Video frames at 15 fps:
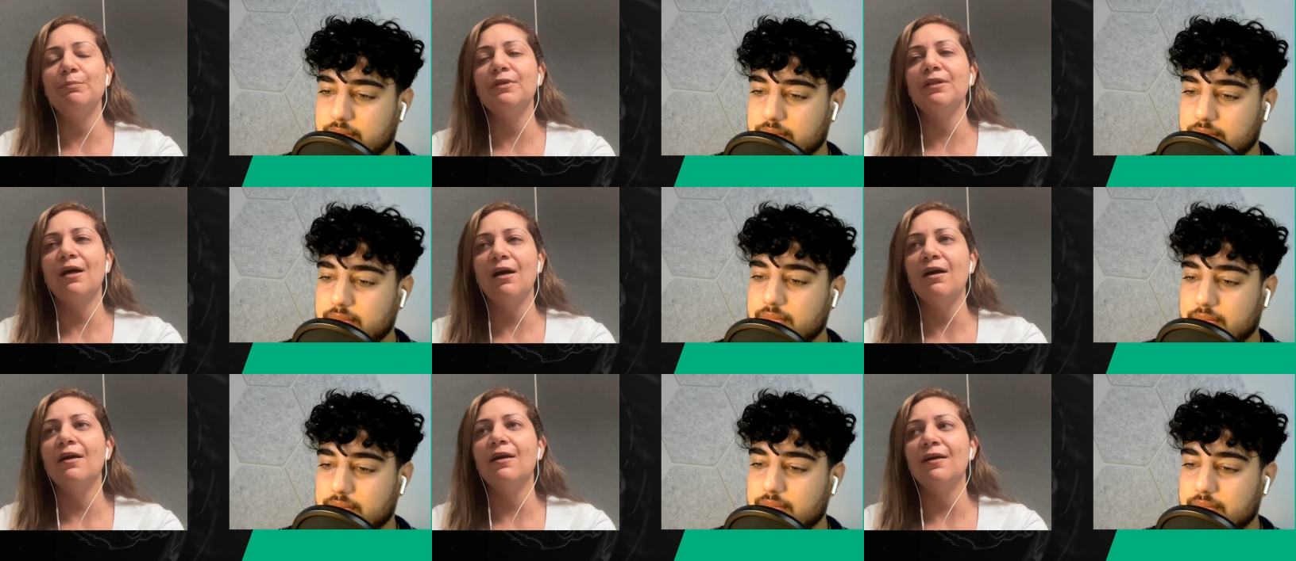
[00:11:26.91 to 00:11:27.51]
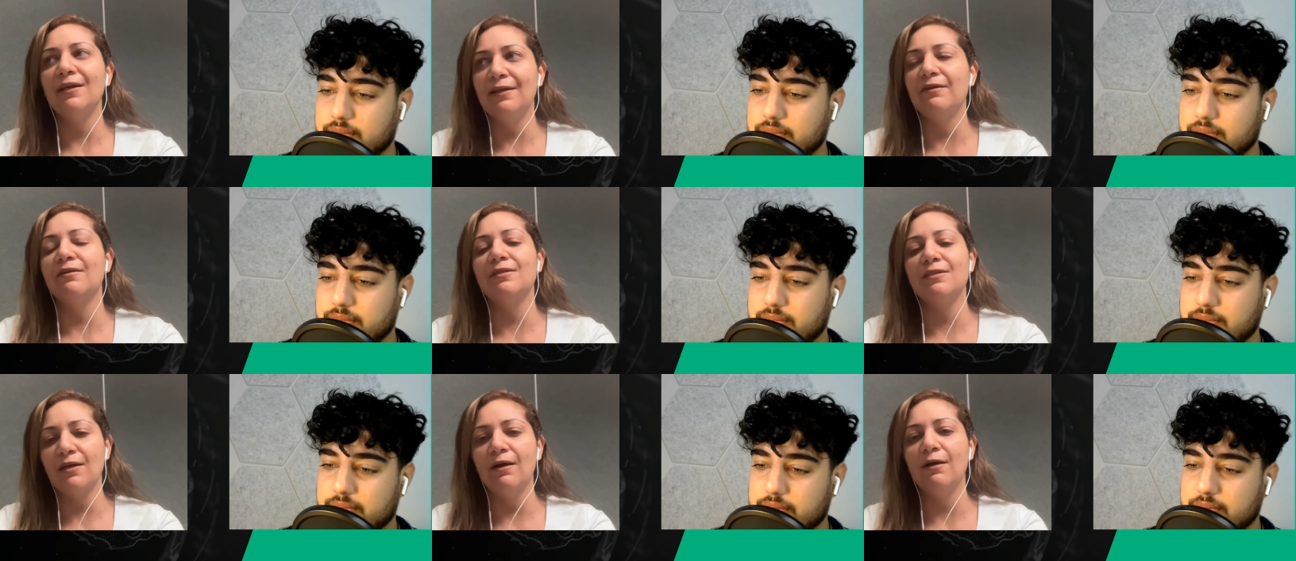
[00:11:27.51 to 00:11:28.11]
Speaker 1: People are
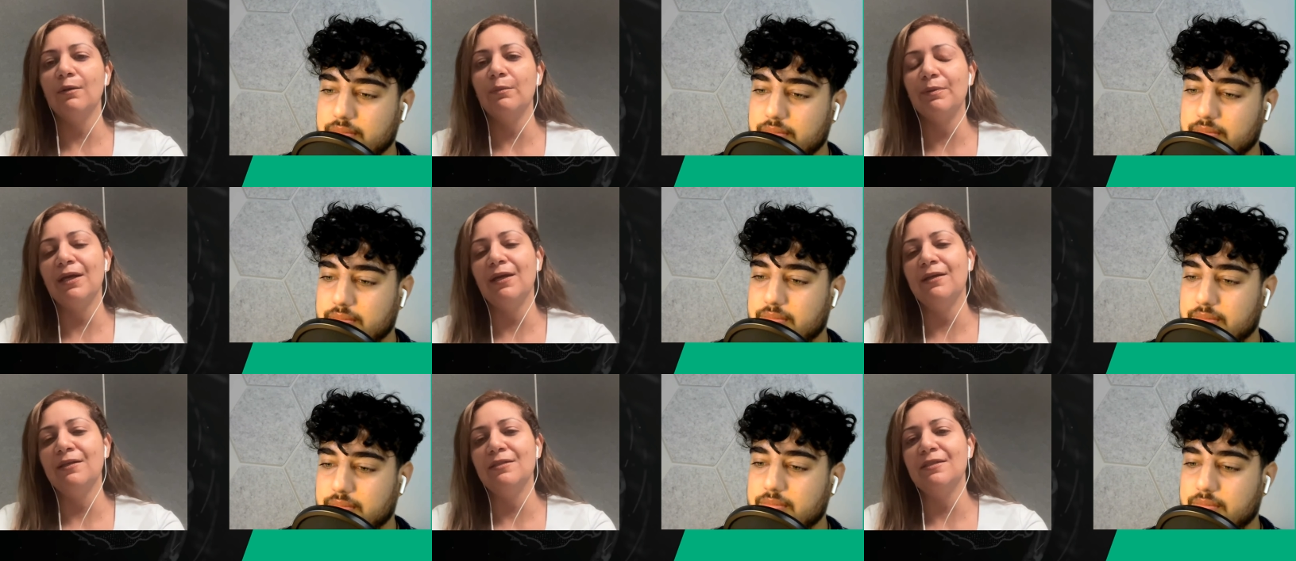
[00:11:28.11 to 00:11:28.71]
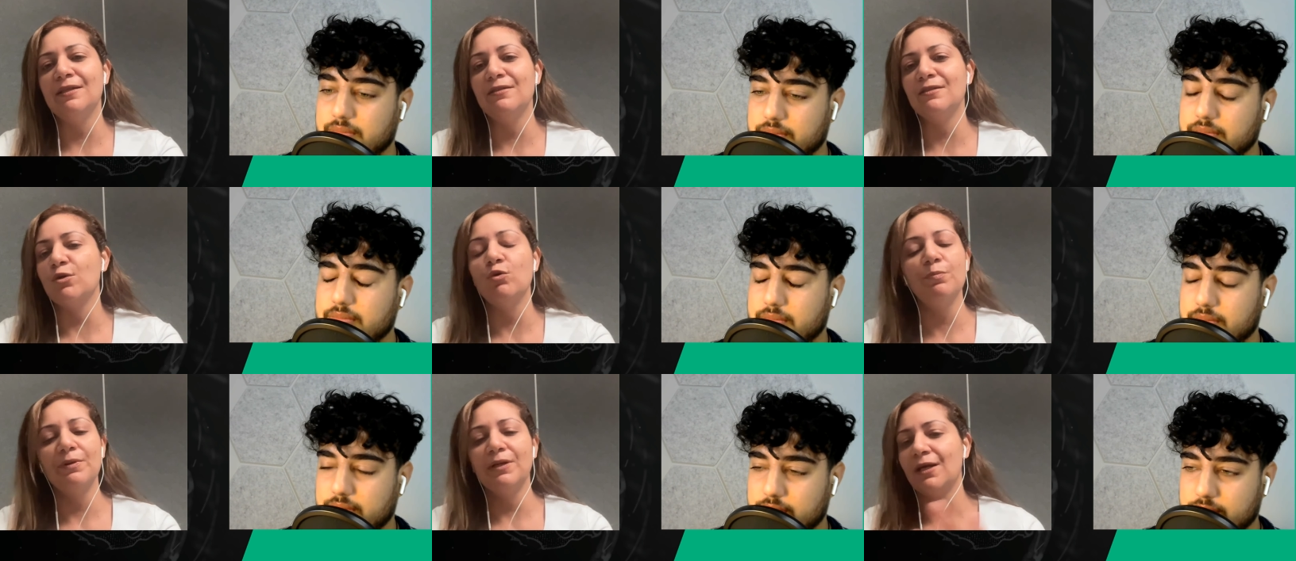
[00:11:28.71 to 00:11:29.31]
here to help and there's
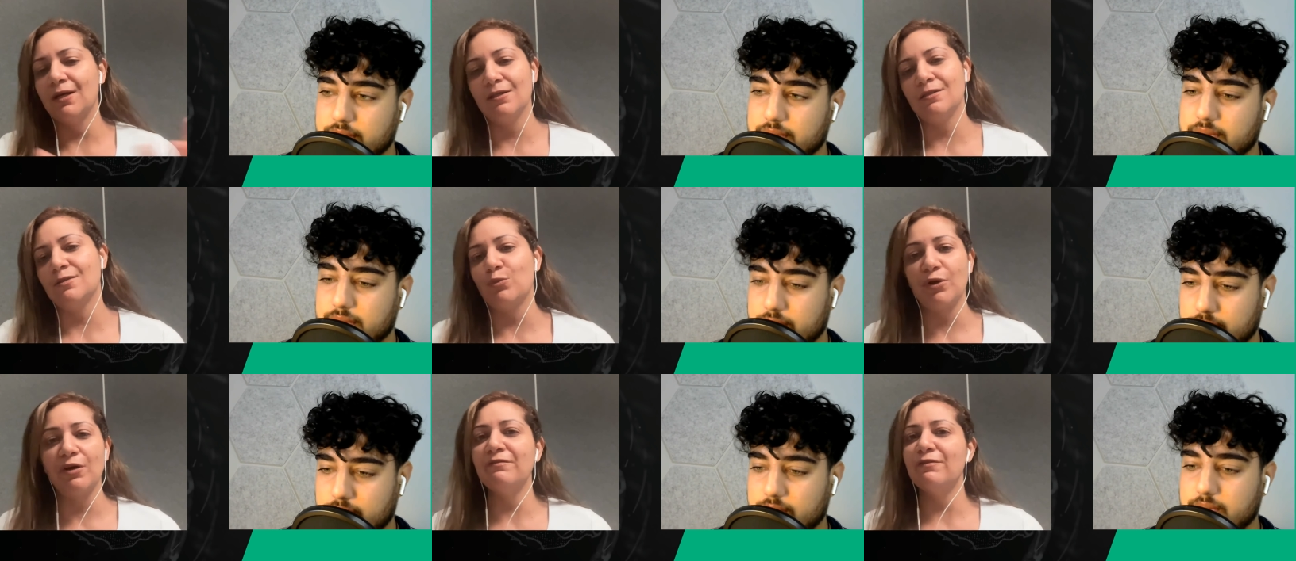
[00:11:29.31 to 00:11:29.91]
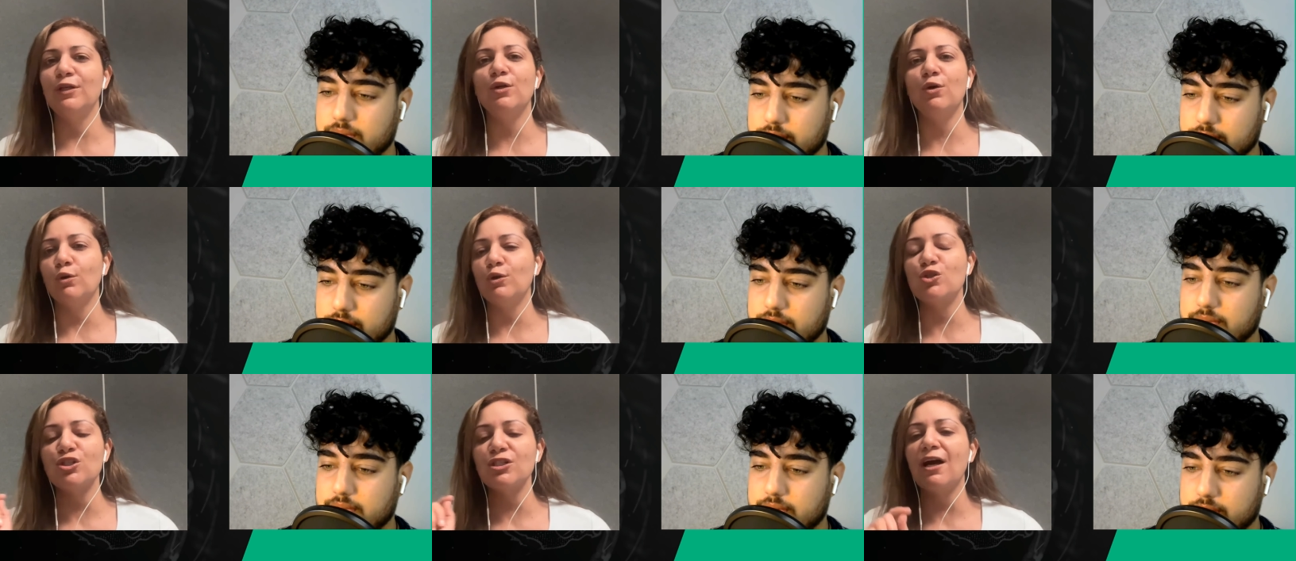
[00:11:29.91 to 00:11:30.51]
open hands wherever you
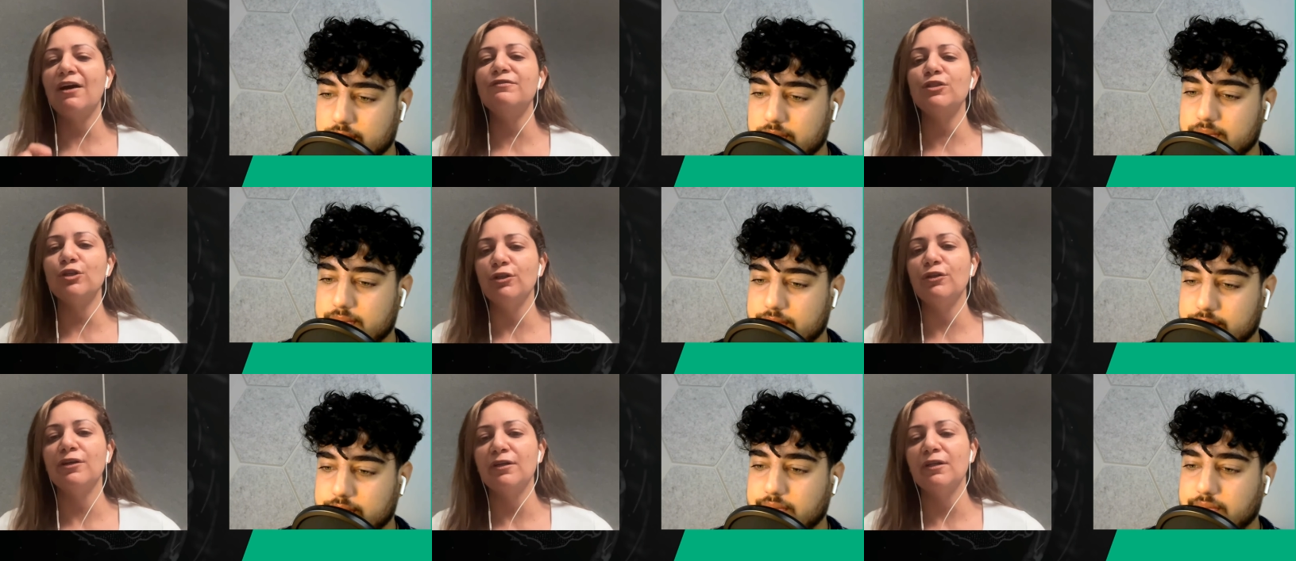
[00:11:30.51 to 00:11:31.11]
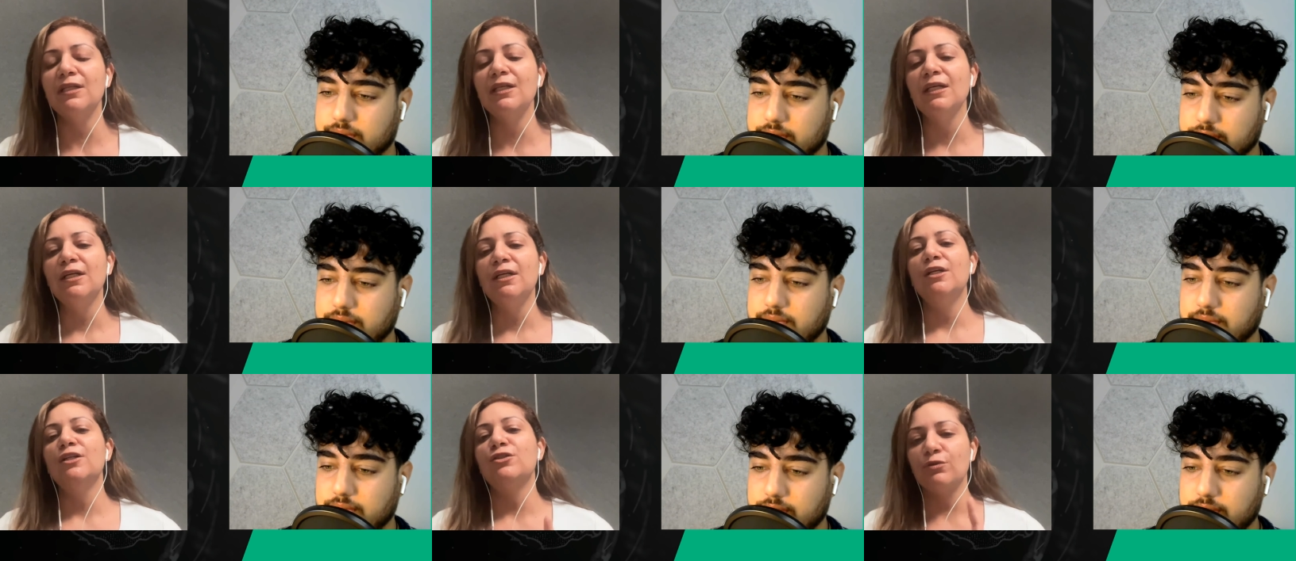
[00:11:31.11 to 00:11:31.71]
go. You just have to learn
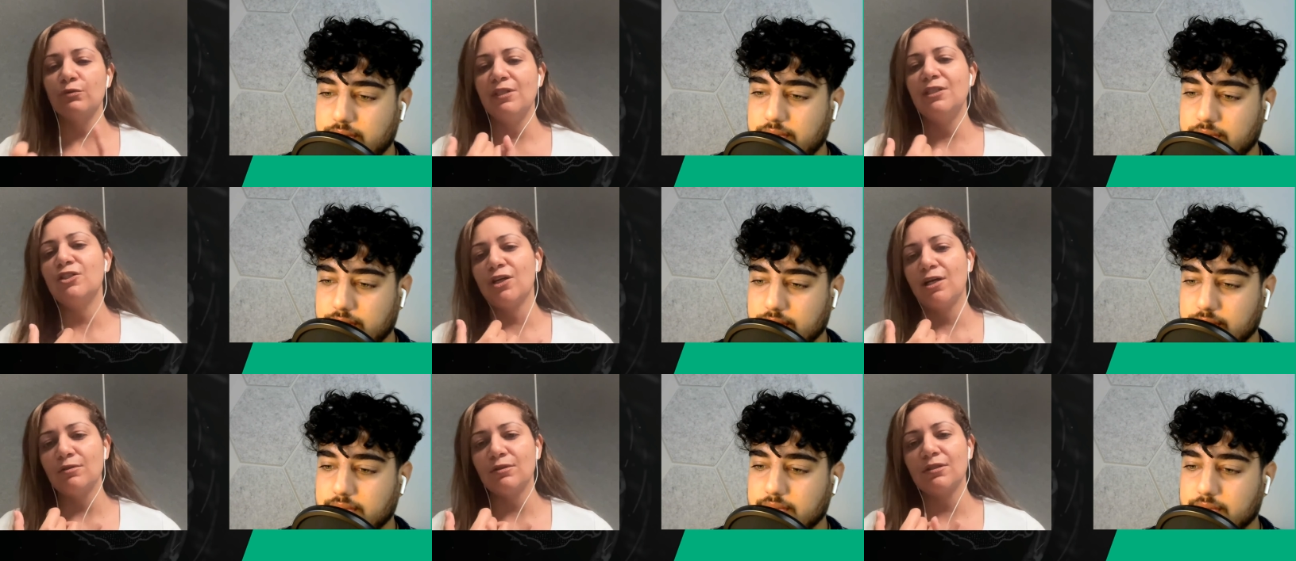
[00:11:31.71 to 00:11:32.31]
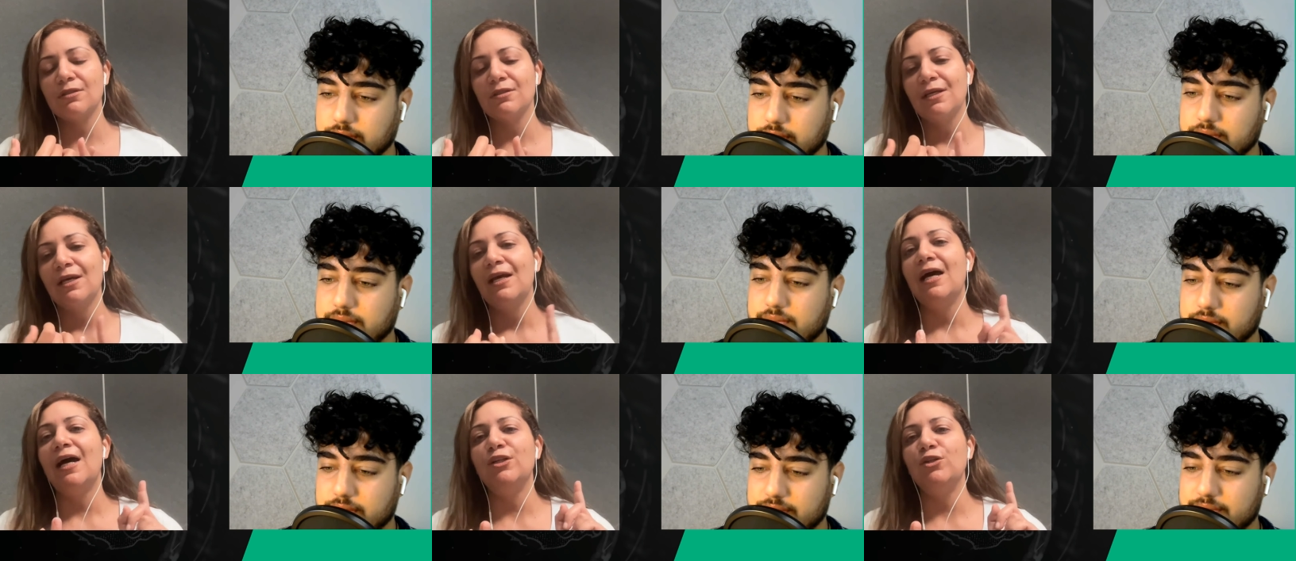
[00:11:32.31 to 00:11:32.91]
to reach out
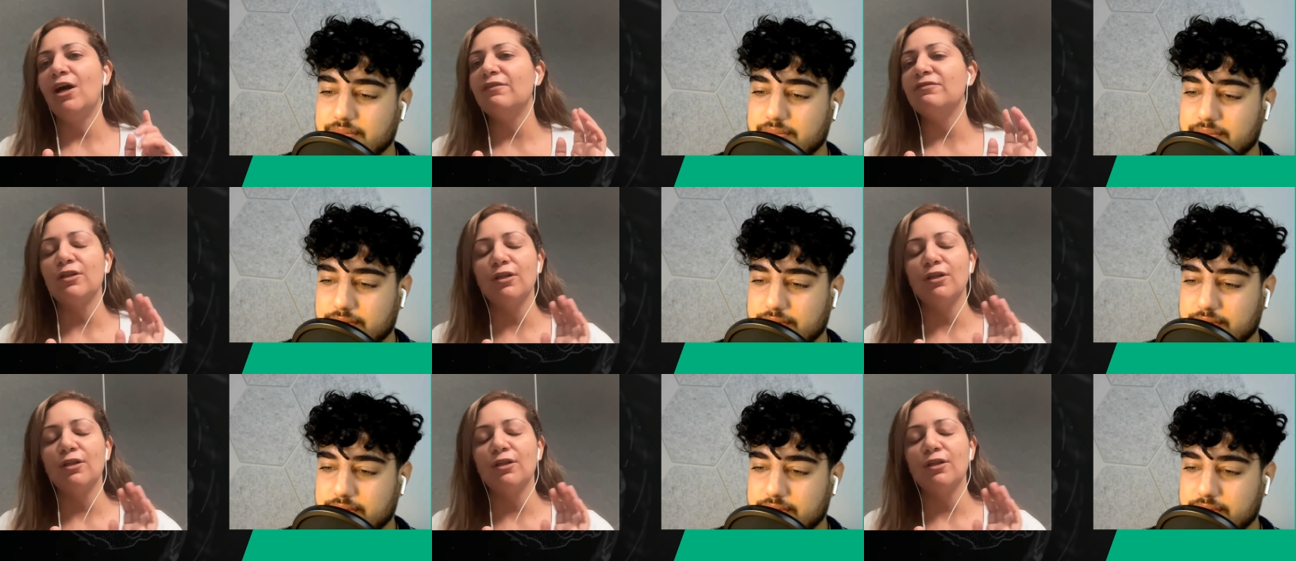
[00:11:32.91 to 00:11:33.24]
and you have